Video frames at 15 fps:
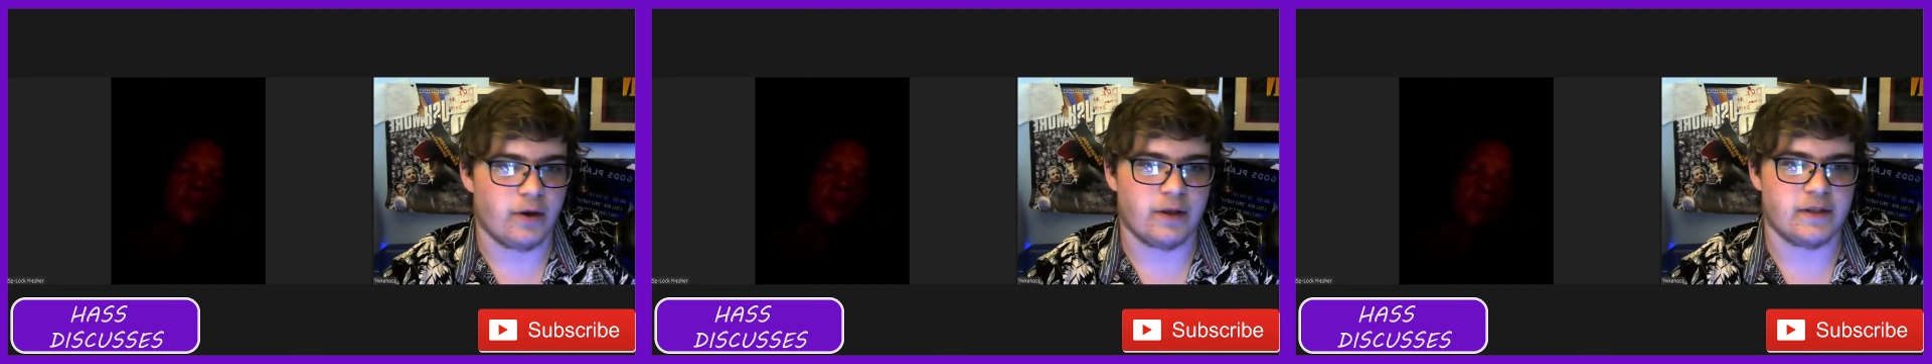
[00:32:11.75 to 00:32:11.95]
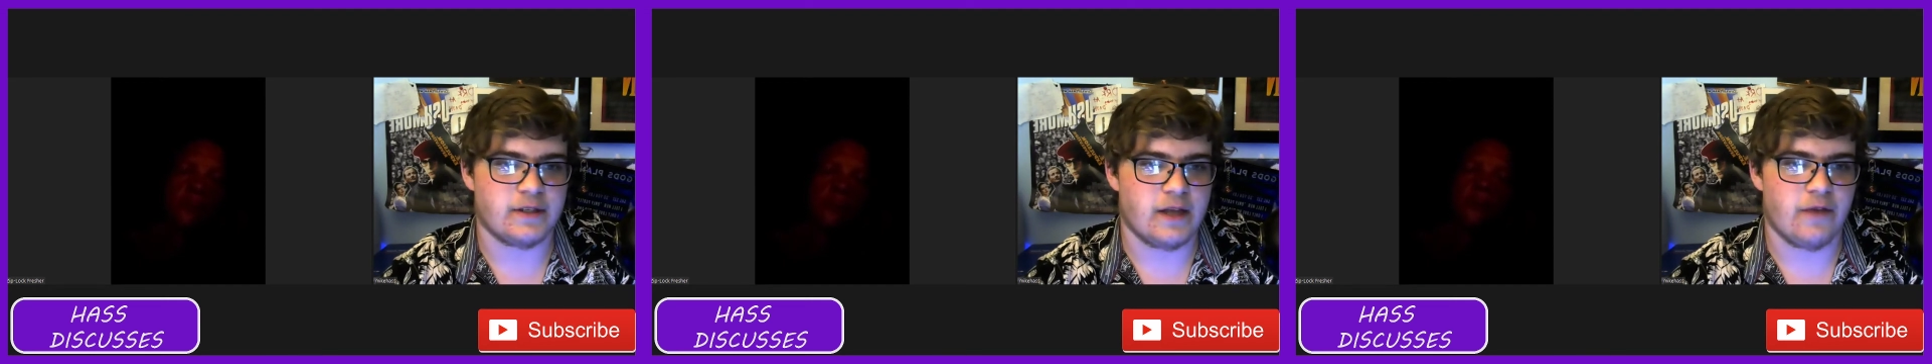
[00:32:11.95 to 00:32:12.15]

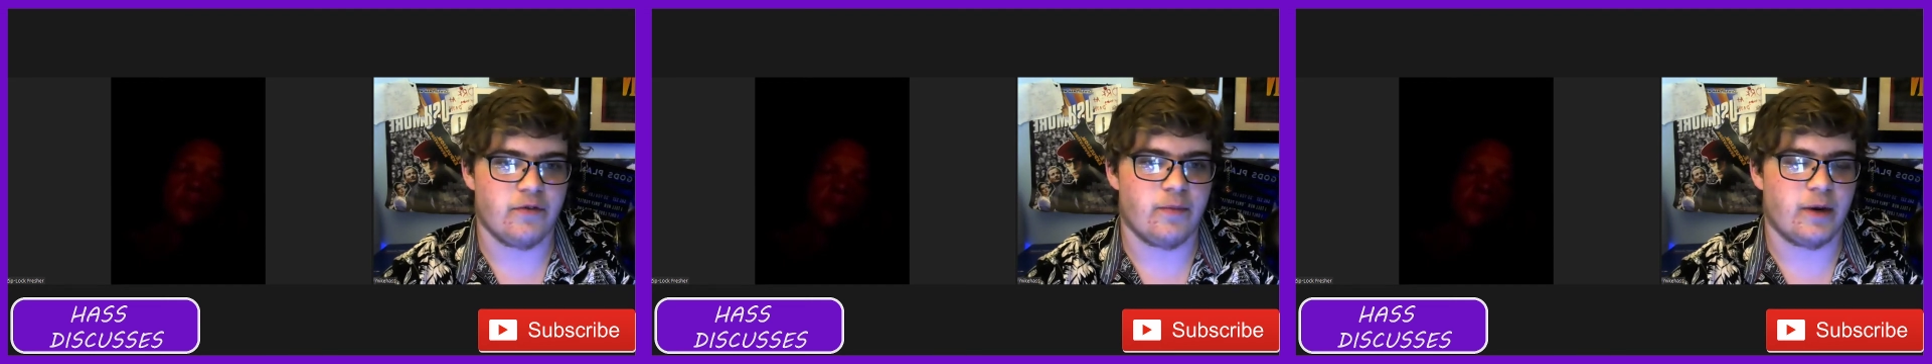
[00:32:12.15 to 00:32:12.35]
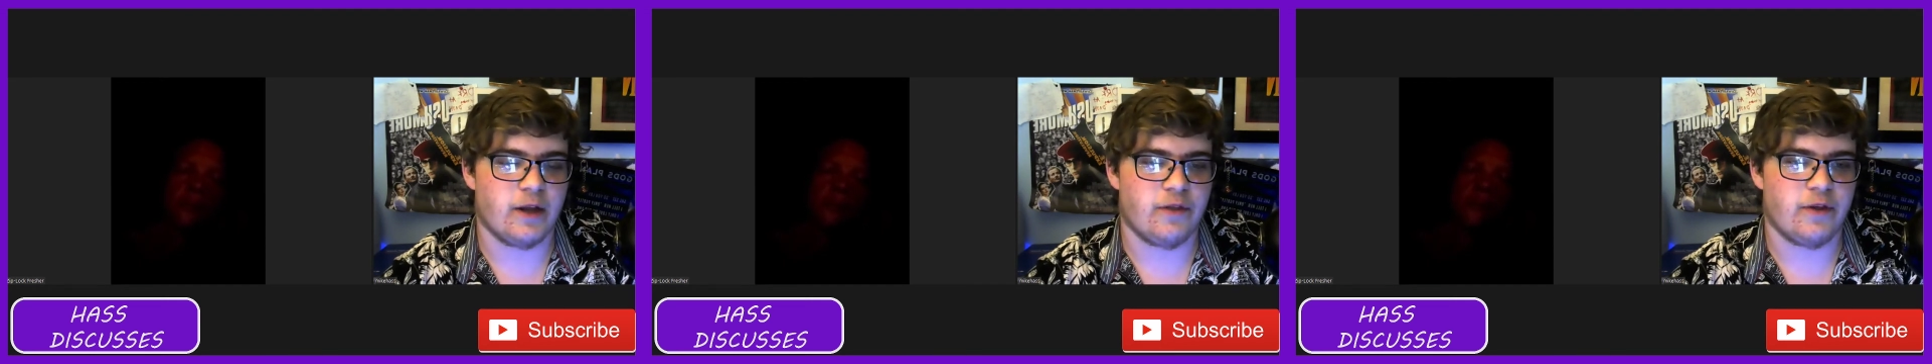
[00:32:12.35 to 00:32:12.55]
It's
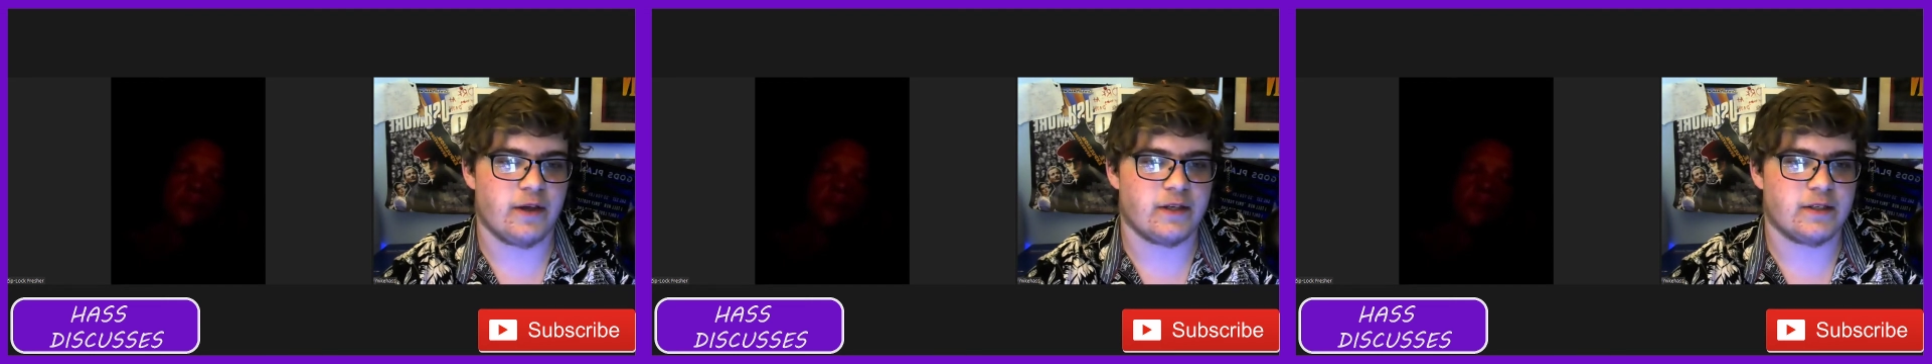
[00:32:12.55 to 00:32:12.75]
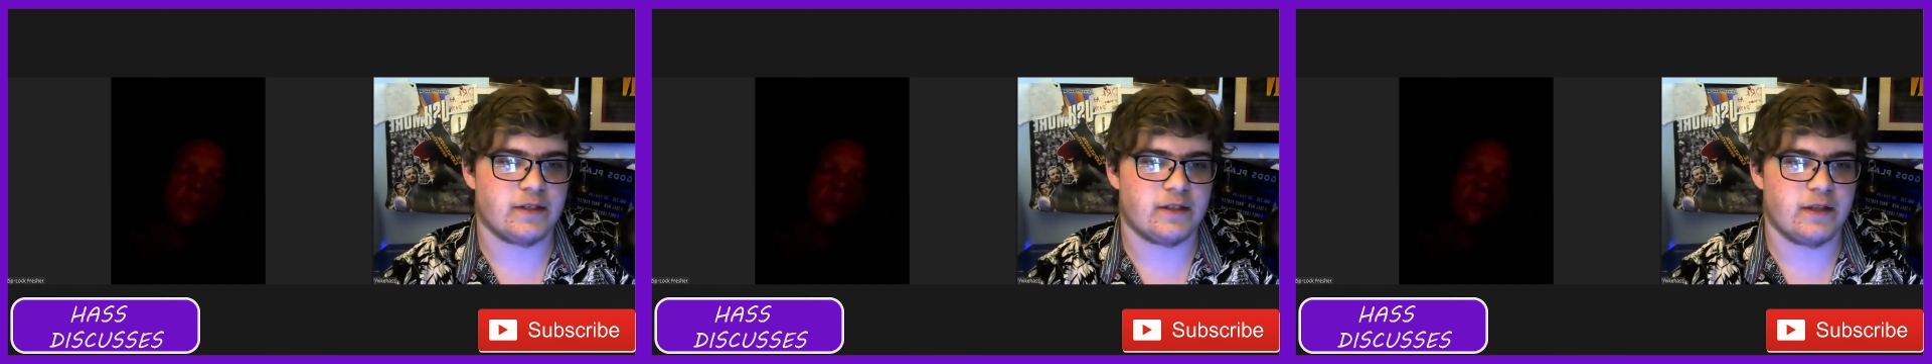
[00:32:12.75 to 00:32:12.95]
everybody
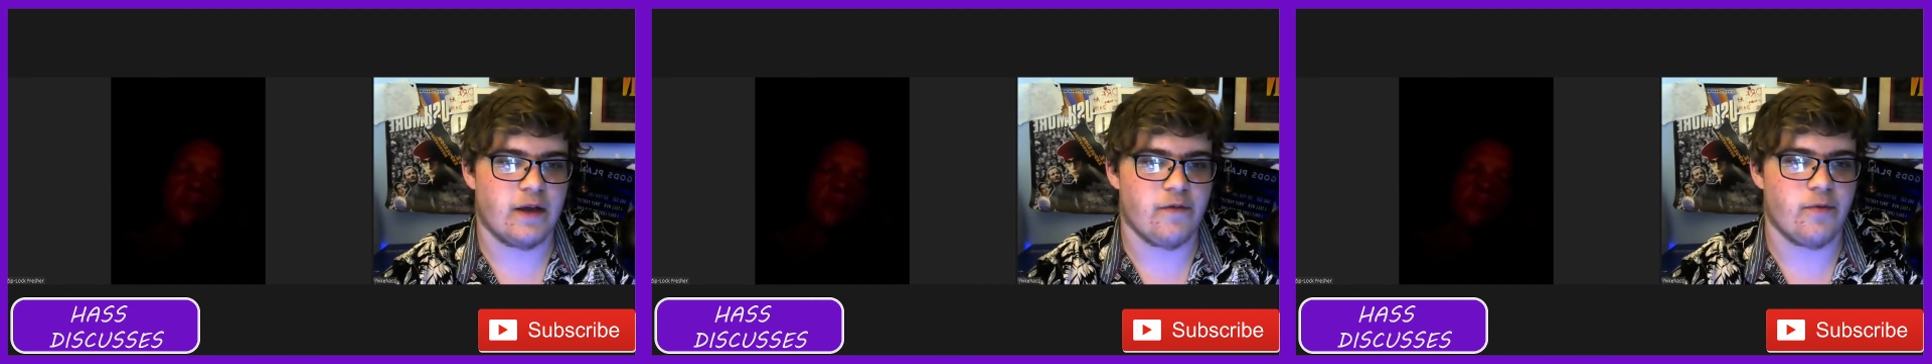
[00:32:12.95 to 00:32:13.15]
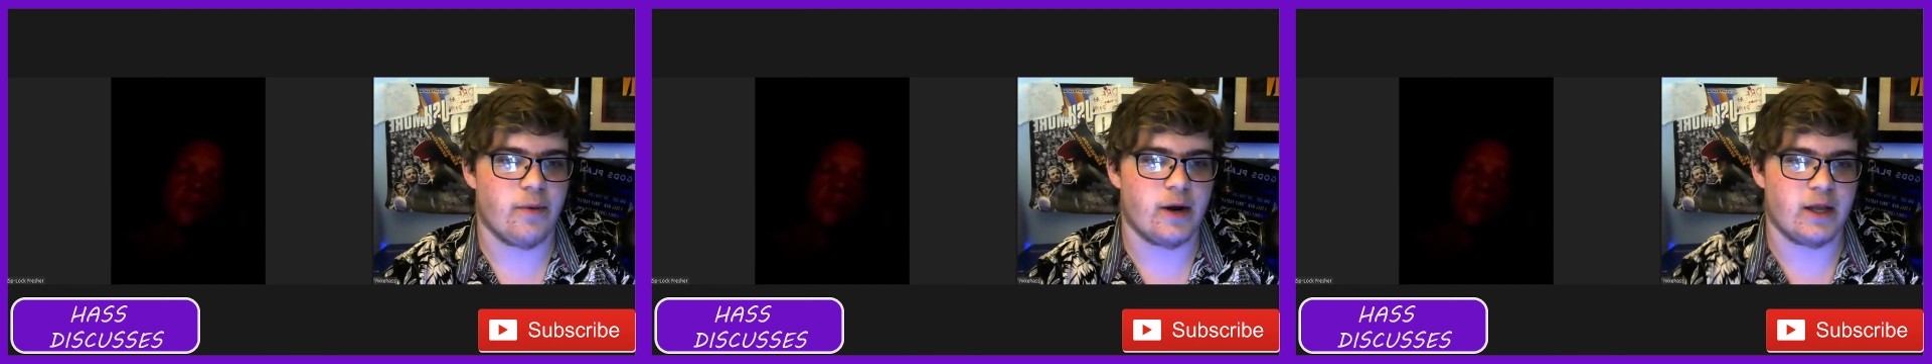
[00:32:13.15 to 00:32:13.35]
thinks
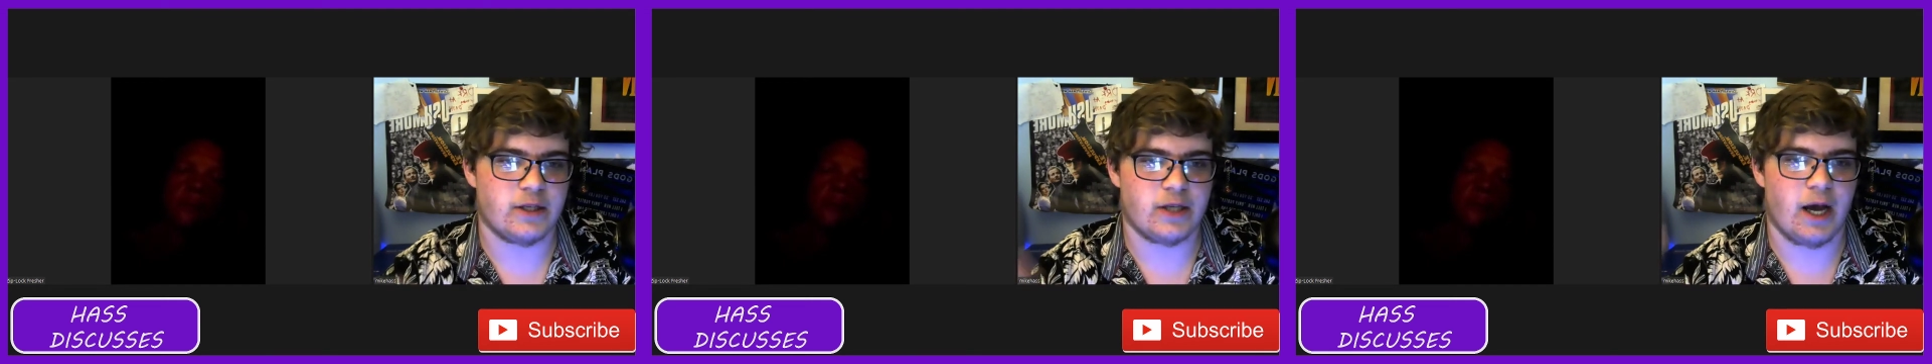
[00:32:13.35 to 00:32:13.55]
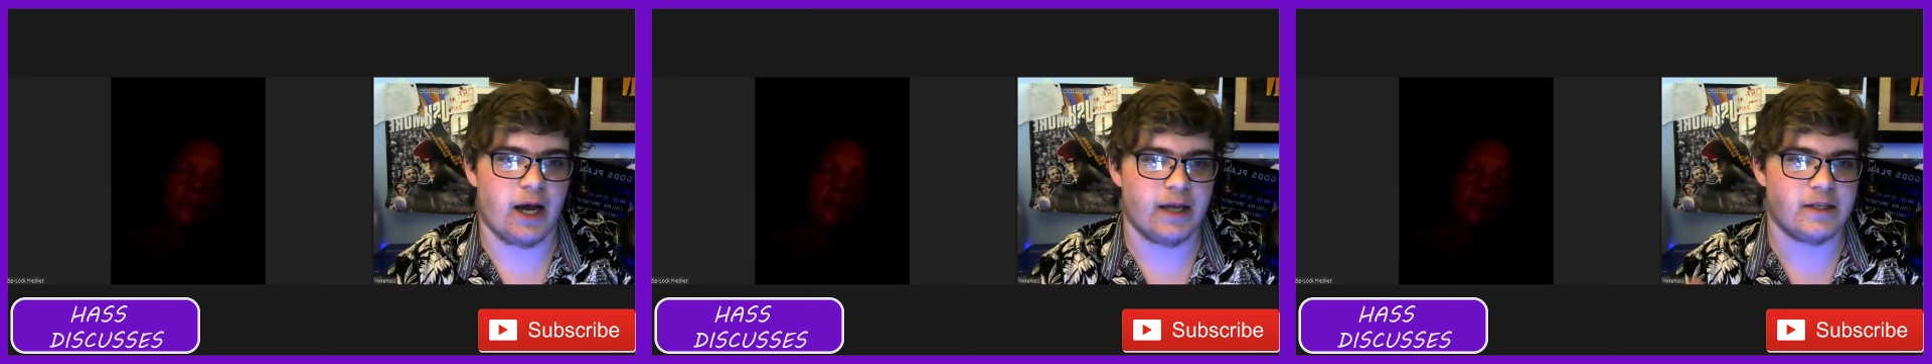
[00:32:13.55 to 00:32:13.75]
everybody
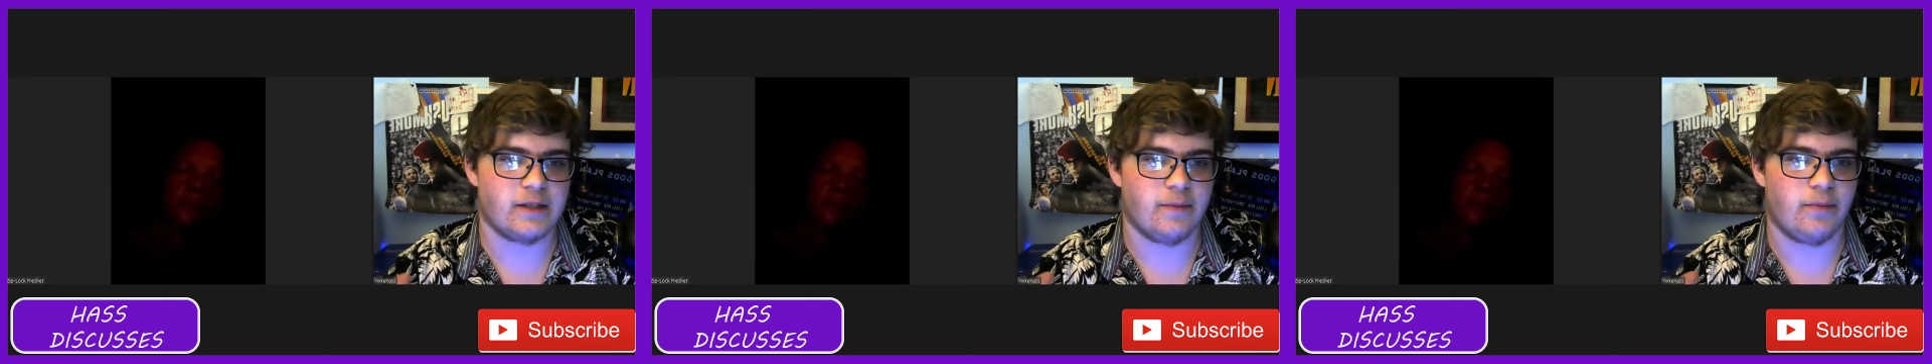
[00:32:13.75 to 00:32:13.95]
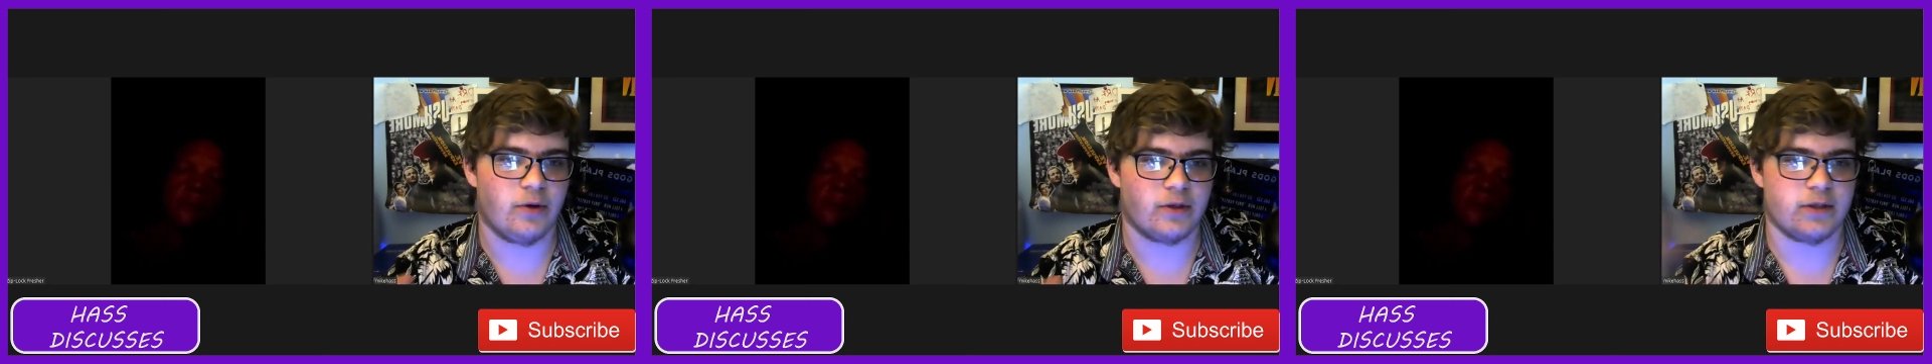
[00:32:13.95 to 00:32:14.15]
ties the
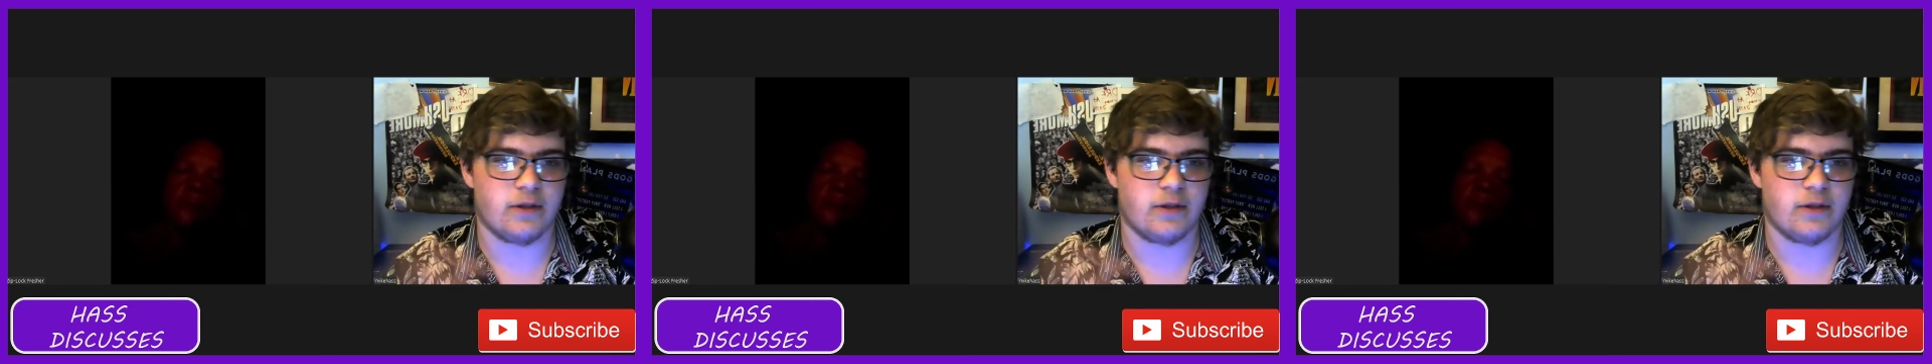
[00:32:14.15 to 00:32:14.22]
book to the